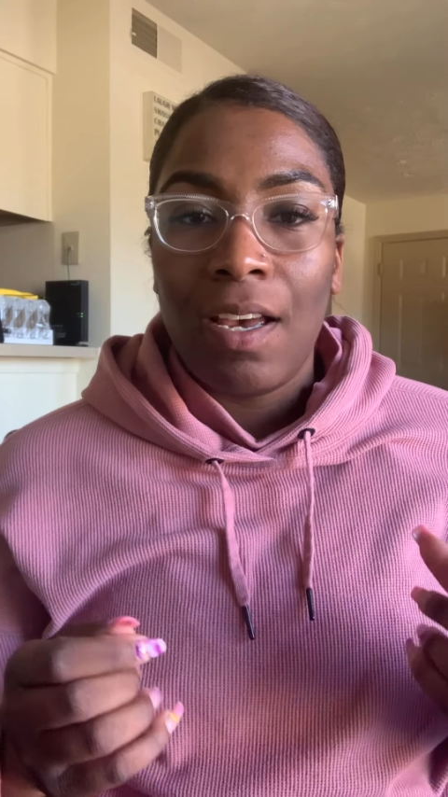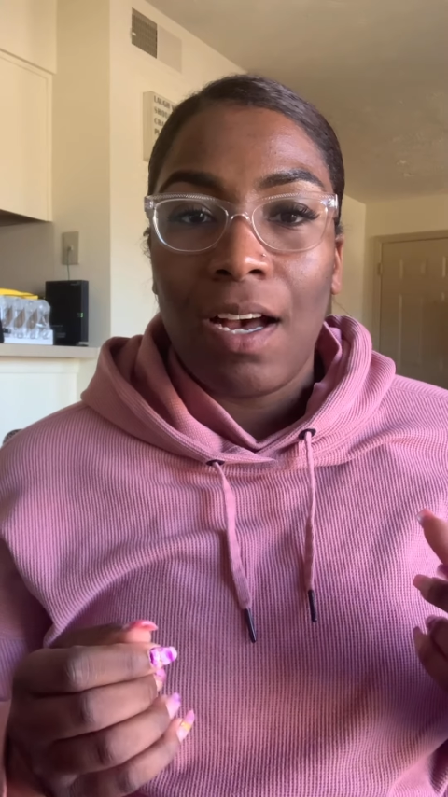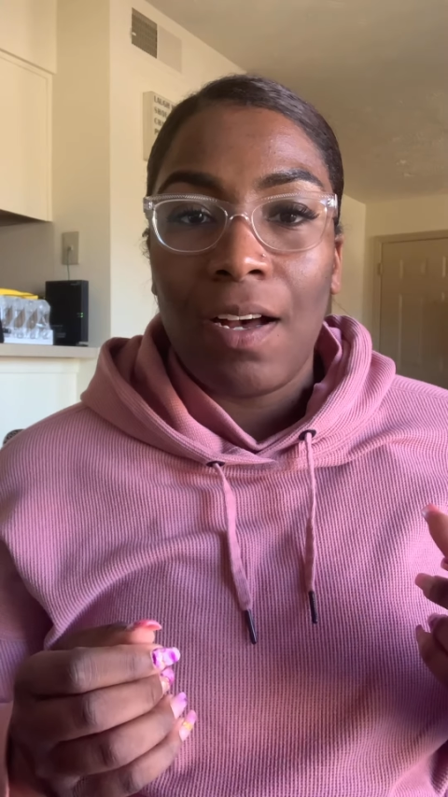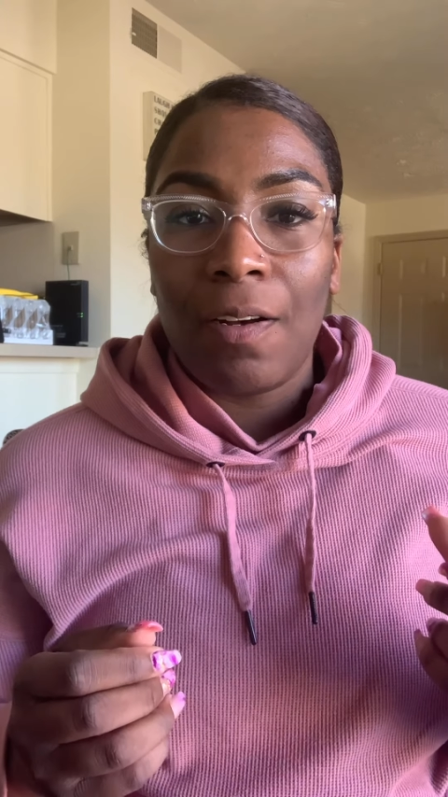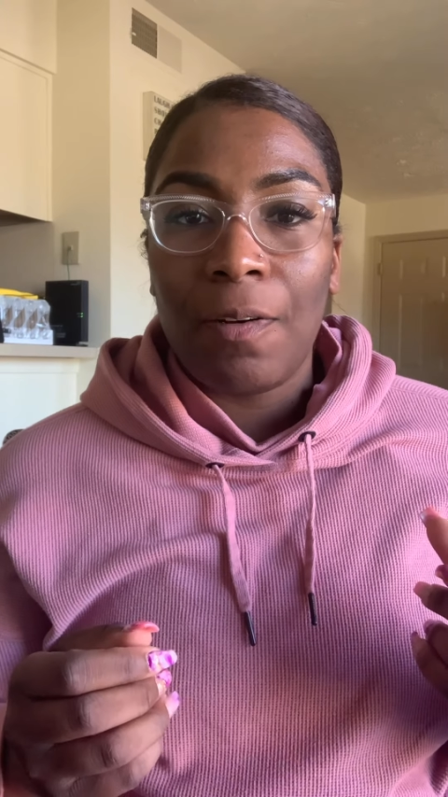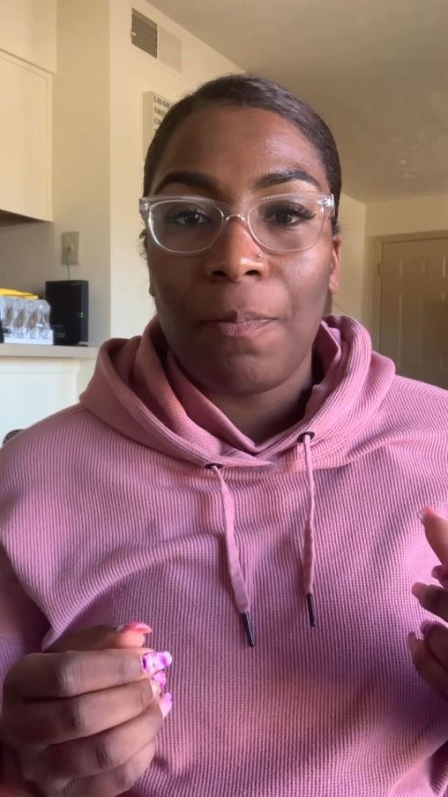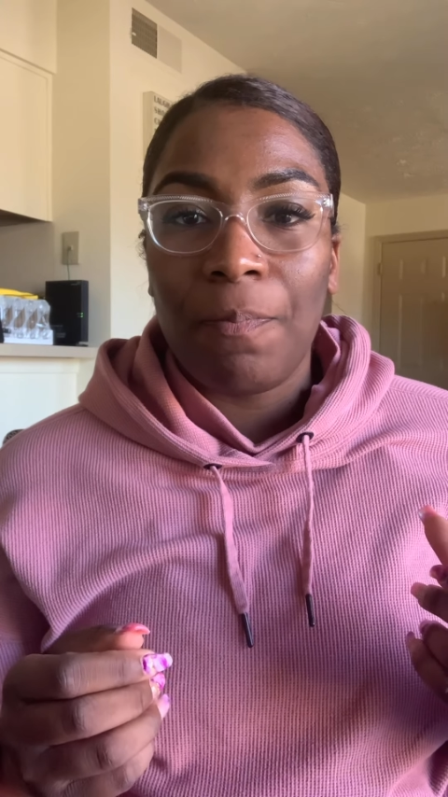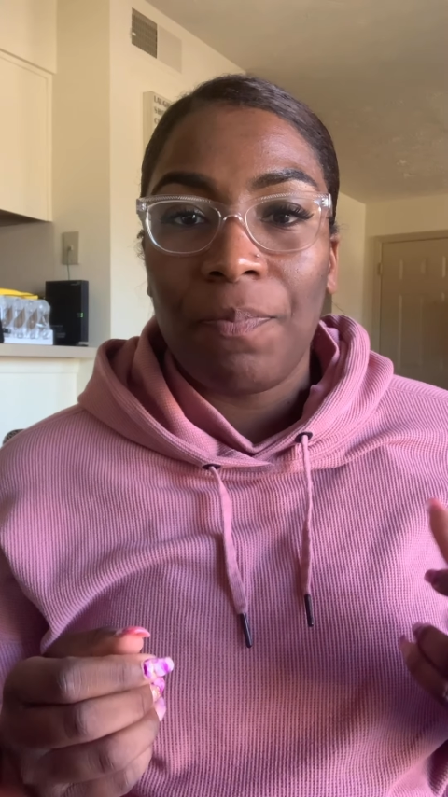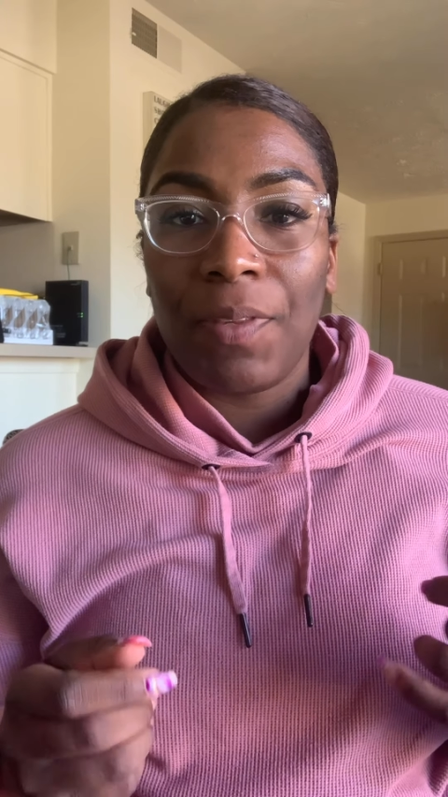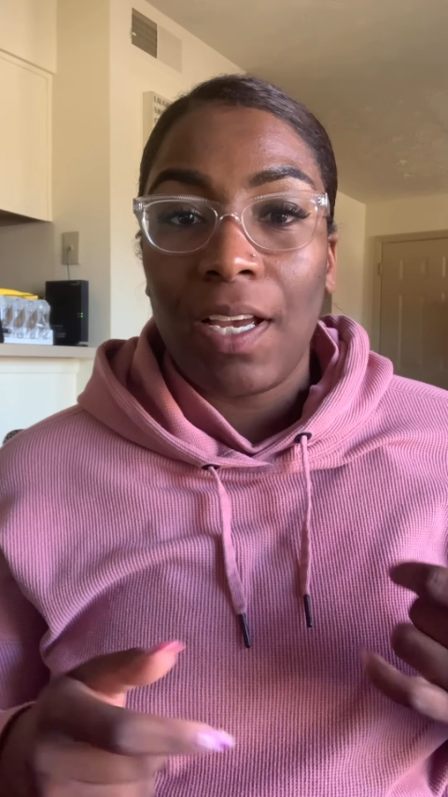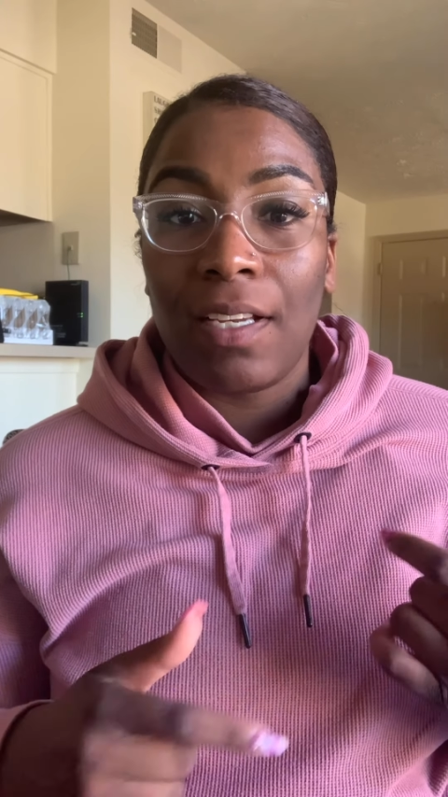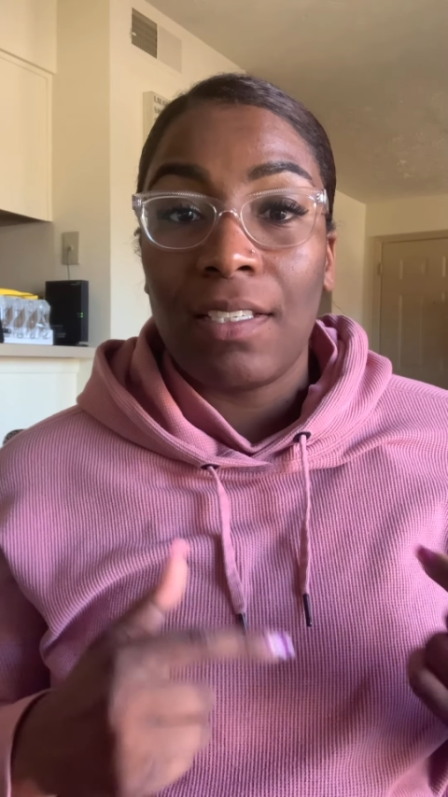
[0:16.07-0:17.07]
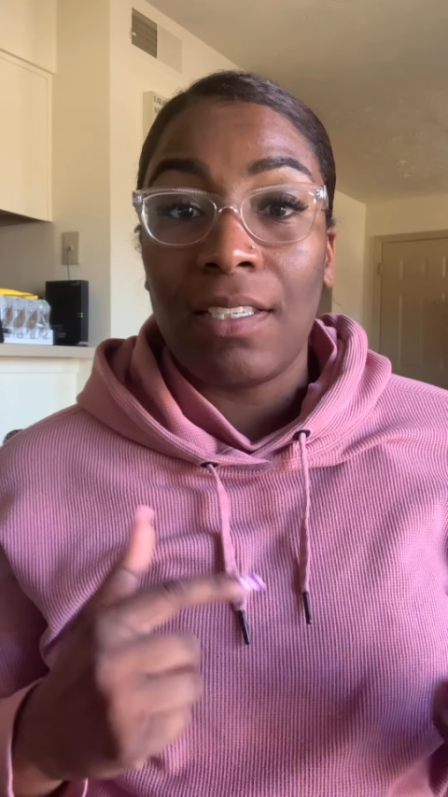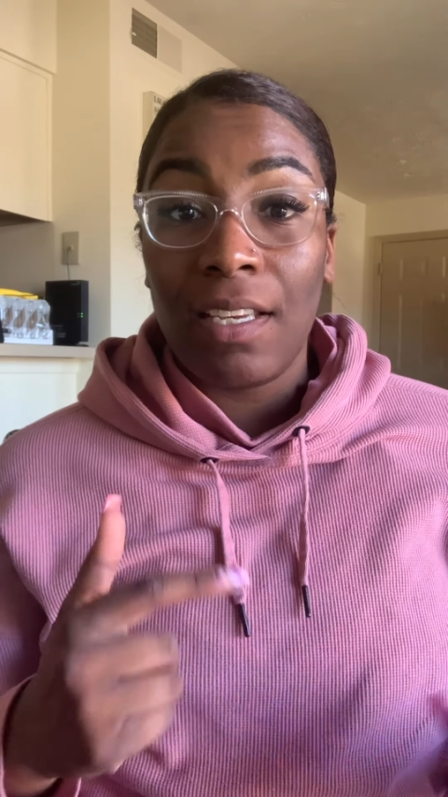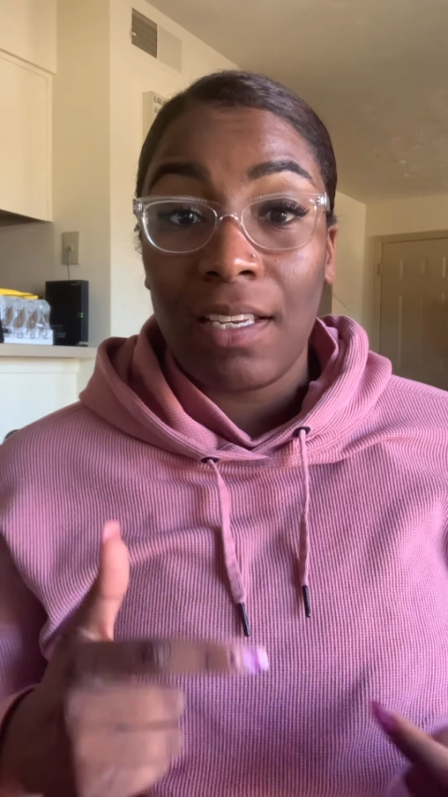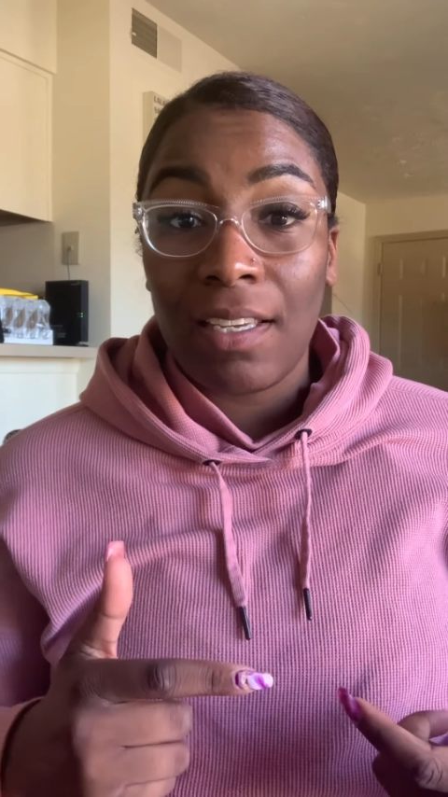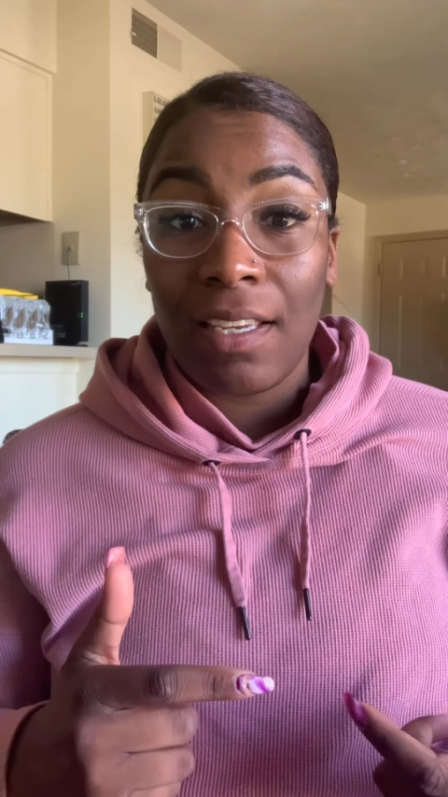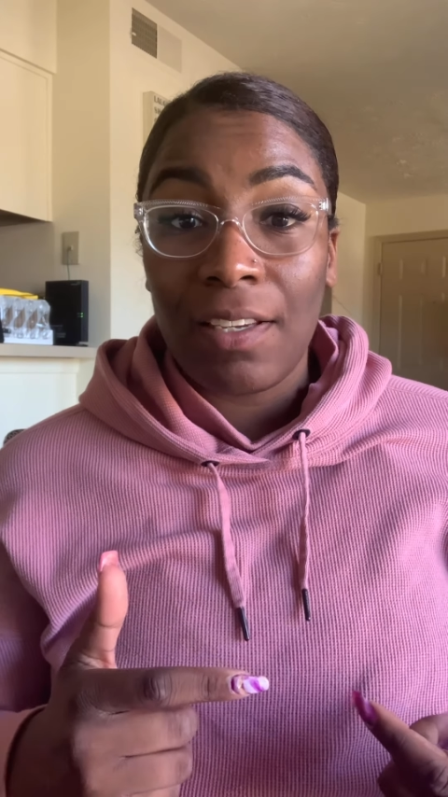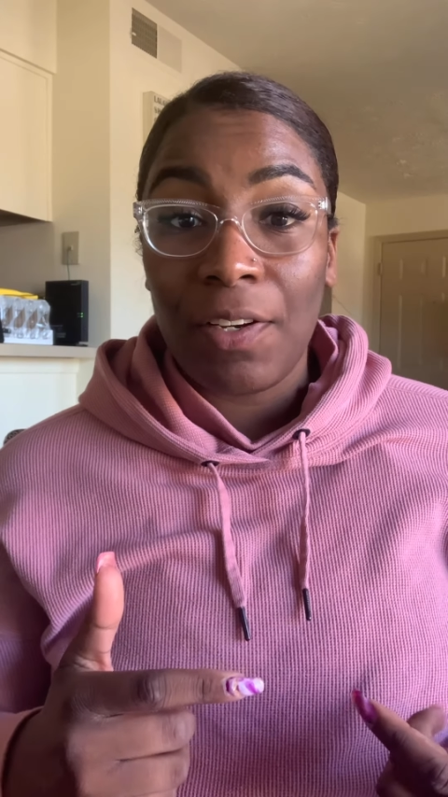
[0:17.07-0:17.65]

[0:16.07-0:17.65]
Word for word: Um, I did get